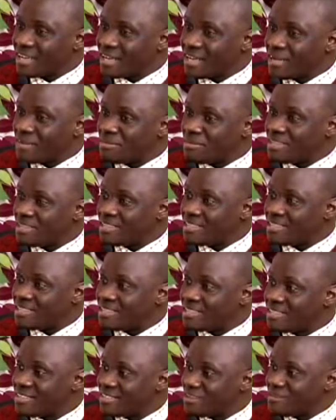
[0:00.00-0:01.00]
I mean,
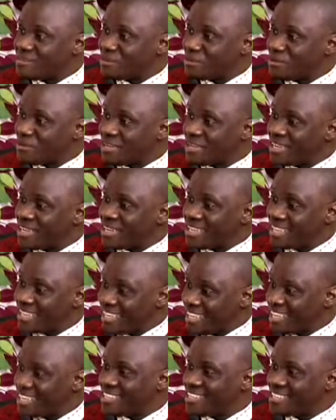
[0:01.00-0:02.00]
they were
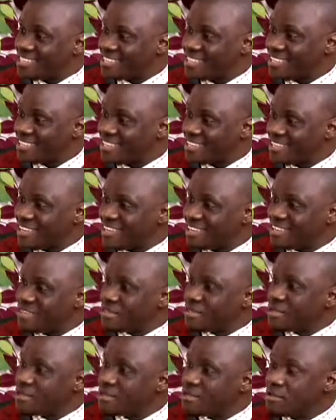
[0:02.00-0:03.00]
against,
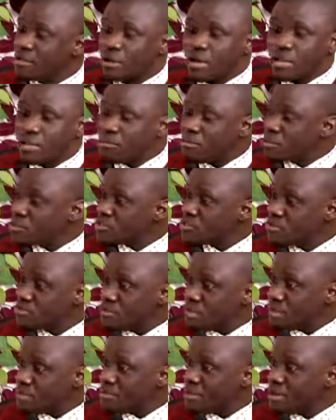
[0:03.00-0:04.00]
you know, and most of
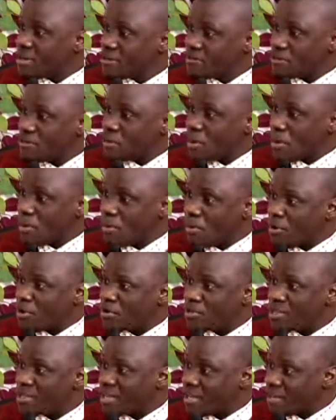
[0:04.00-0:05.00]
them, they were
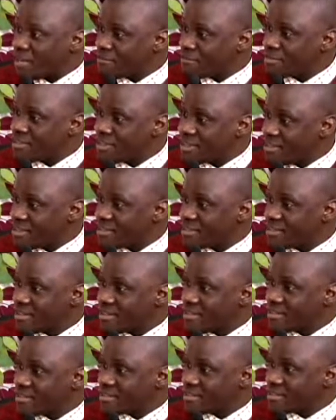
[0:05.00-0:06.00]
born after
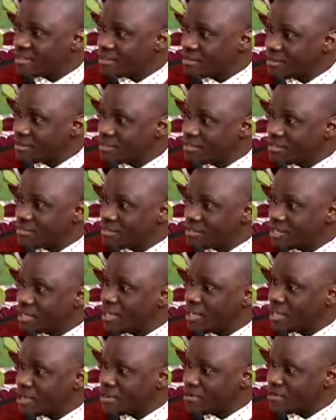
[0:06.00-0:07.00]

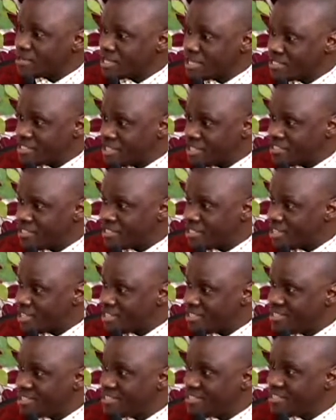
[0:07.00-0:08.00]
Sankara was
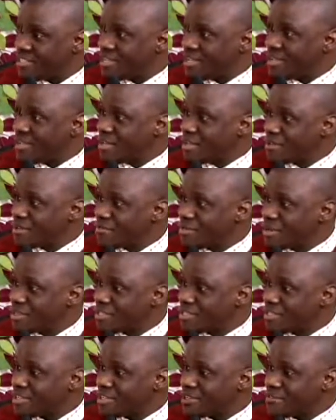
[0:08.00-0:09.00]
assassinated,
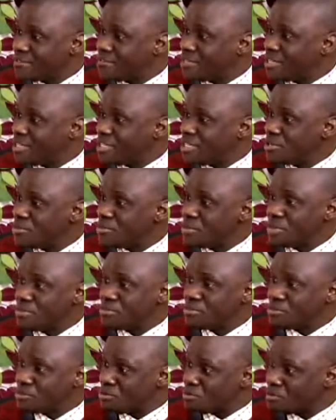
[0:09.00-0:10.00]
but they knew him
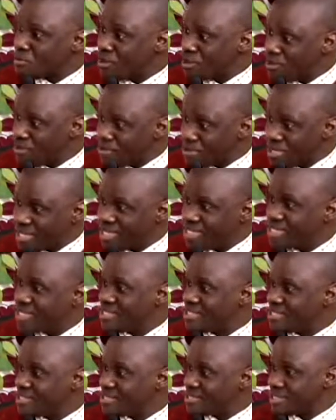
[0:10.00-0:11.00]
through
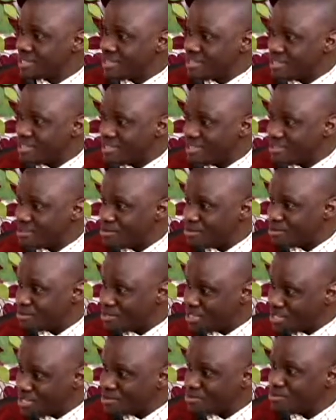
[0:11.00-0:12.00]
readings, you know,
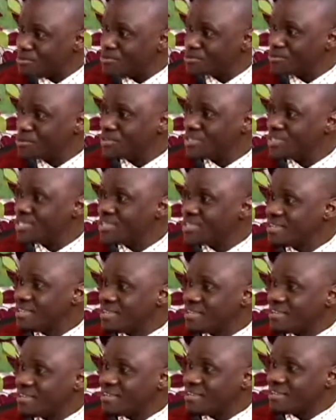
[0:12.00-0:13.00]
news,
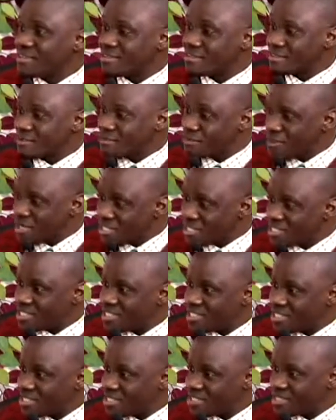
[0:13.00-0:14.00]

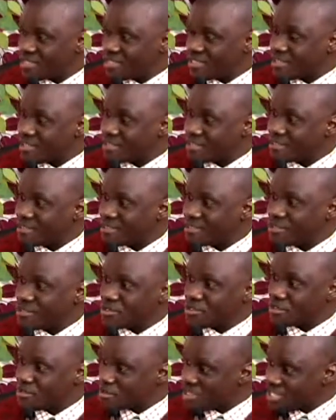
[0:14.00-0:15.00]
watching his
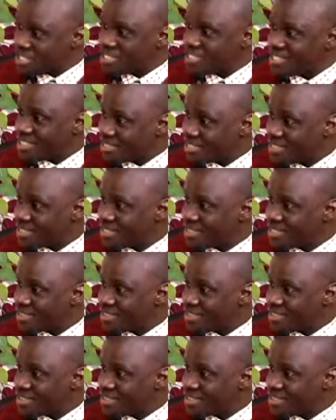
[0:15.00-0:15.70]
speeches.